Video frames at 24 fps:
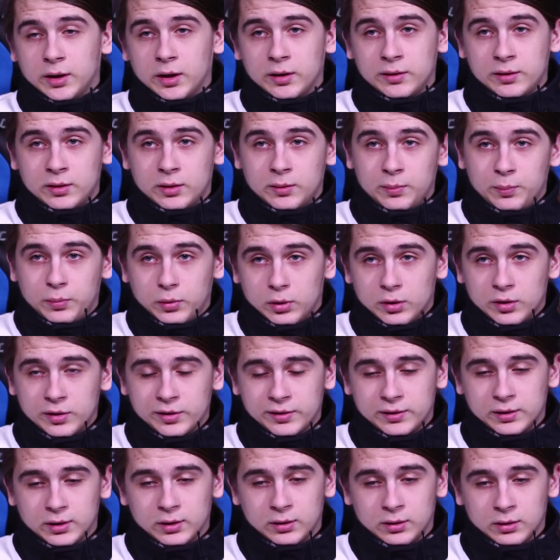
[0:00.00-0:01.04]
another
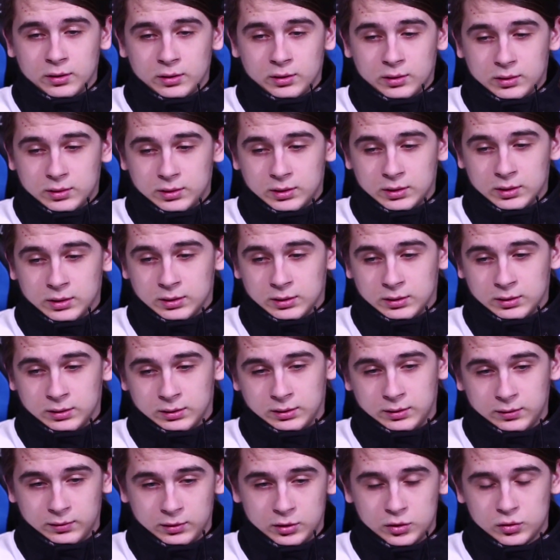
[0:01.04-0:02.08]
person,
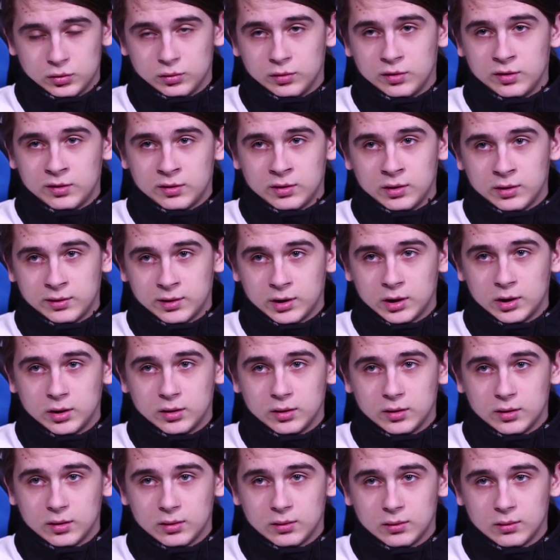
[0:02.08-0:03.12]
and we choose
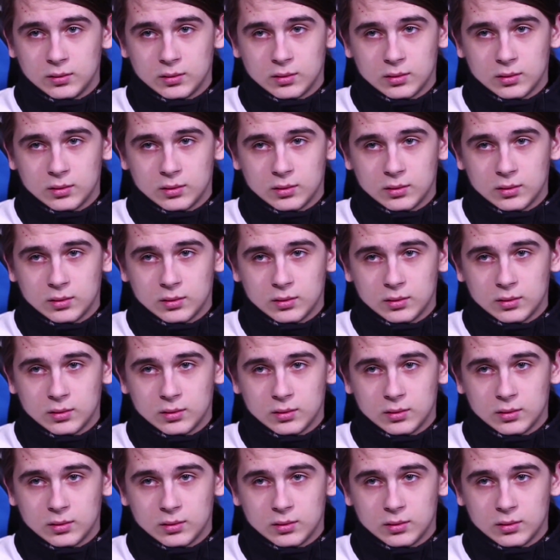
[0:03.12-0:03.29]
Silent.